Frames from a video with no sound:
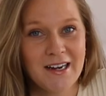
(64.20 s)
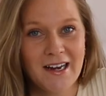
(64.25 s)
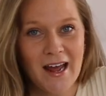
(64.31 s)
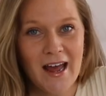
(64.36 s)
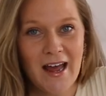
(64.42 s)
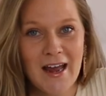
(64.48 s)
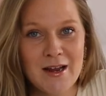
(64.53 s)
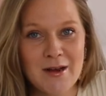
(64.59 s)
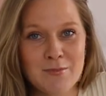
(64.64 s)

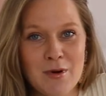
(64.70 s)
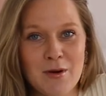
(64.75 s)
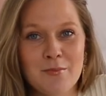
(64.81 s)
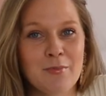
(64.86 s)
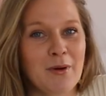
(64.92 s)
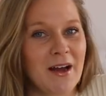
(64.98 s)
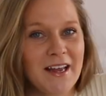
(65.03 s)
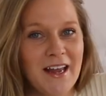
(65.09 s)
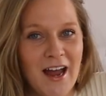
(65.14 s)
name,
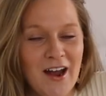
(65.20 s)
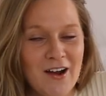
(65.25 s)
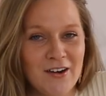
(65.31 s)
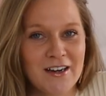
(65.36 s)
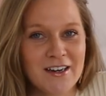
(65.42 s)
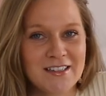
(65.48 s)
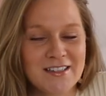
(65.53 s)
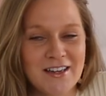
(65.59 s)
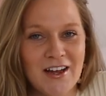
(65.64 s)
by
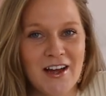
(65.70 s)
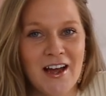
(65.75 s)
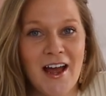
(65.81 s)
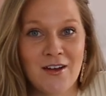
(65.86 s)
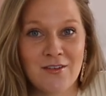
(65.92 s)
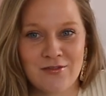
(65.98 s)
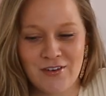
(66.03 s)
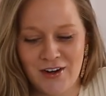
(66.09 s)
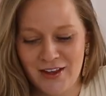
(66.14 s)
character,
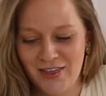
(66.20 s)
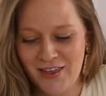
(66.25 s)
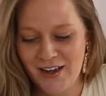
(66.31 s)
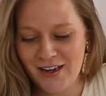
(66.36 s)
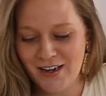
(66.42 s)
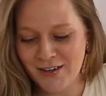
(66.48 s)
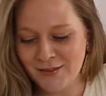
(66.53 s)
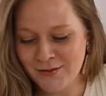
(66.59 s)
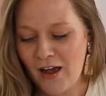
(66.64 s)

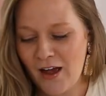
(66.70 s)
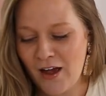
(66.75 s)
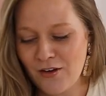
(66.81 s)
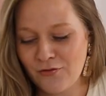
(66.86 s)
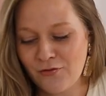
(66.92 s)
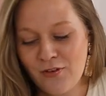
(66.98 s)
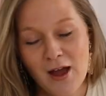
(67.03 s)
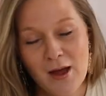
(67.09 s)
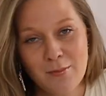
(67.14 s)
everything.
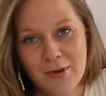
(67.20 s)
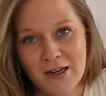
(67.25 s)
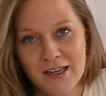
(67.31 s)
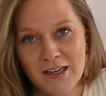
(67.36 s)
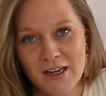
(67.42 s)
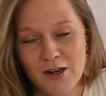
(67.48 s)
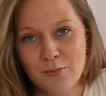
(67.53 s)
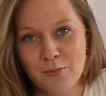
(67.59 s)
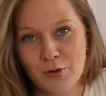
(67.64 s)
Her
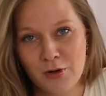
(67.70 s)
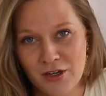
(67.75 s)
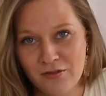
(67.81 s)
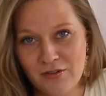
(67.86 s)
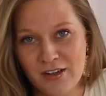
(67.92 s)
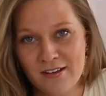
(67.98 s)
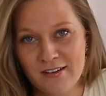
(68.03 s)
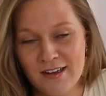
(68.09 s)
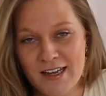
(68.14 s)
family had
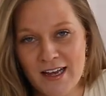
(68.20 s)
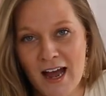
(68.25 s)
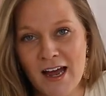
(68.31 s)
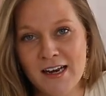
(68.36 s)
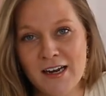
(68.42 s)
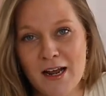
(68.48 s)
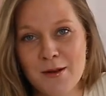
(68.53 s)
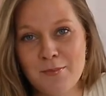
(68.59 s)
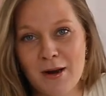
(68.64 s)
previously
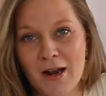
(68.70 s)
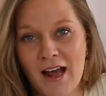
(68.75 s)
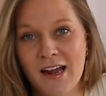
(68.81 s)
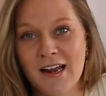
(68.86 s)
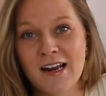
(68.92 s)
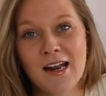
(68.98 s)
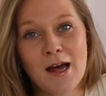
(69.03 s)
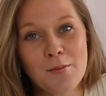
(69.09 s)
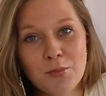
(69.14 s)
had a
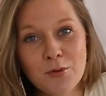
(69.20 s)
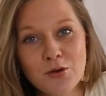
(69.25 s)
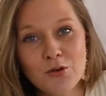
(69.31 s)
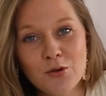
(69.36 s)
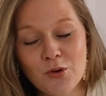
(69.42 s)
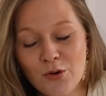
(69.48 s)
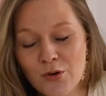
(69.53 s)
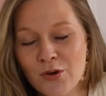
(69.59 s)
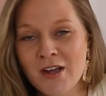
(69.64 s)
black
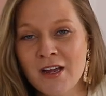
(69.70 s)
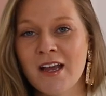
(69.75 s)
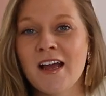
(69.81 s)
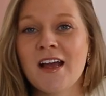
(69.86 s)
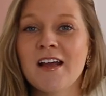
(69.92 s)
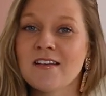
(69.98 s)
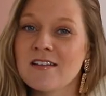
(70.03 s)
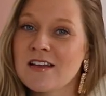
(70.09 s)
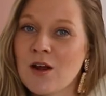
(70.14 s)
Labrador.
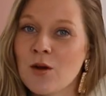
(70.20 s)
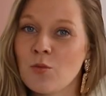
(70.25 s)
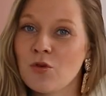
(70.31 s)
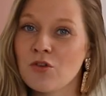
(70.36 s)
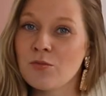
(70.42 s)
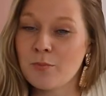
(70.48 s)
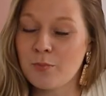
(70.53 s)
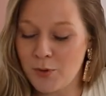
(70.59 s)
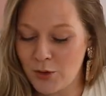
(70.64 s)
His name
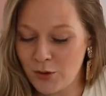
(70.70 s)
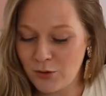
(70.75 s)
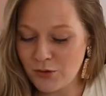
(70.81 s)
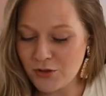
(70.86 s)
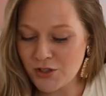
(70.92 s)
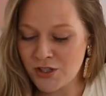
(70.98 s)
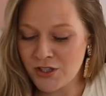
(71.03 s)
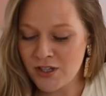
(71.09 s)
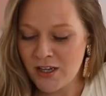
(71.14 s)
was
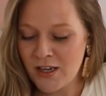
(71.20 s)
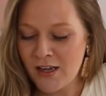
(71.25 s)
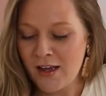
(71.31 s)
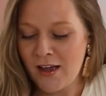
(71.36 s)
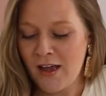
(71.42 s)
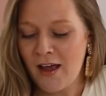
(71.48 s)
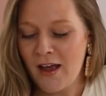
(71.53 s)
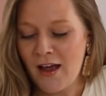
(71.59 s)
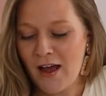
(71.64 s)
Boot.
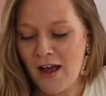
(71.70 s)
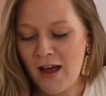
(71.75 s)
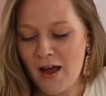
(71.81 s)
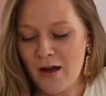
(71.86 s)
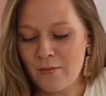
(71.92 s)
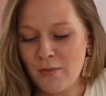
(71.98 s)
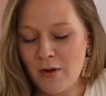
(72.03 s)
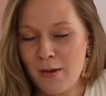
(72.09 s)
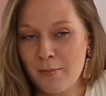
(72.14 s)

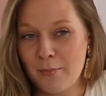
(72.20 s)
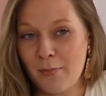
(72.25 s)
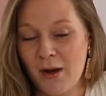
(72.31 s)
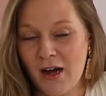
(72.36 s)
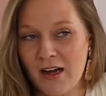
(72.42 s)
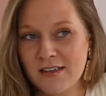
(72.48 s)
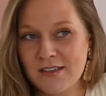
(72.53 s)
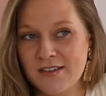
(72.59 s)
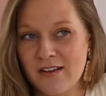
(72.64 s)

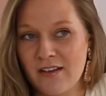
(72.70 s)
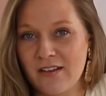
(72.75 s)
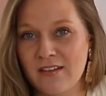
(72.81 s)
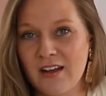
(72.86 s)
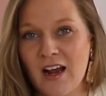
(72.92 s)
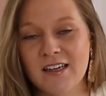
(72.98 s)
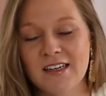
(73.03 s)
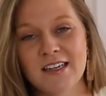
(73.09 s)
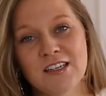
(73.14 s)
But
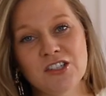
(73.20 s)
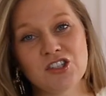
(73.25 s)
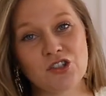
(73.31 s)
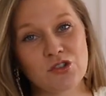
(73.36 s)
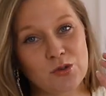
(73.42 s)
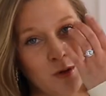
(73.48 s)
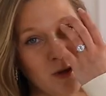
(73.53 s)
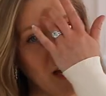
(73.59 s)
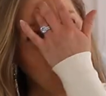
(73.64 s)
sadly,
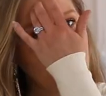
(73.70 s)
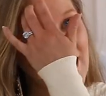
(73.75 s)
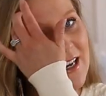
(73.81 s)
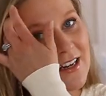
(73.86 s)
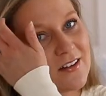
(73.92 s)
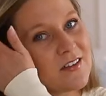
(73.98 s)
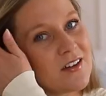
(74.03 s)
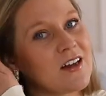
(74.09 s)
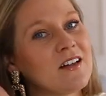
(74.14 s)
due to a
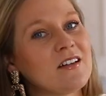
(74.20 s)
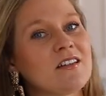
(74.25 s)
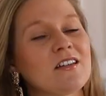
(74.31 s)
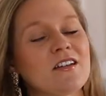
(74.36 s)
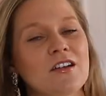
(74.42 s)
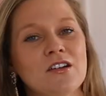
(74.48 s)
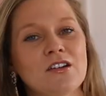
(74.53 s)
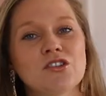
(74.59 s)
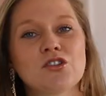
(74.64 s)
careless
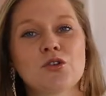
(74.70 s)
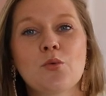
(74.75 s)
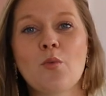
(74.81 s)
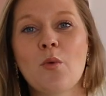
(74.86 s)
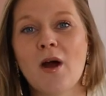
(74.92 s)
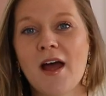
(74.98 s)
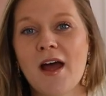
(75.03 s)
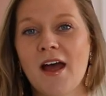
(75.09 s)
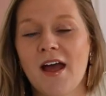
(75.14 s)
incident
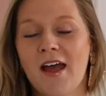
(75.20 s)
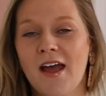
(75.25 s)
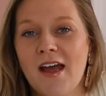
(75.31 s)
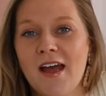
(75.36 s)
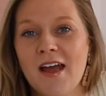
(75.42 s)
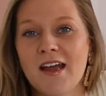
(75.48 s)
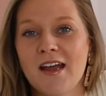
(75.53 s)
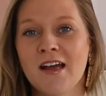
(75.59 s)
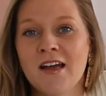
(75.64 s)
where
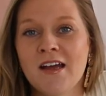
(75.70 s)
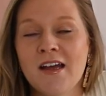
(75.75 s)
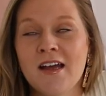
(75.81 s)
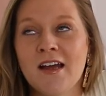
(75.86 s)
a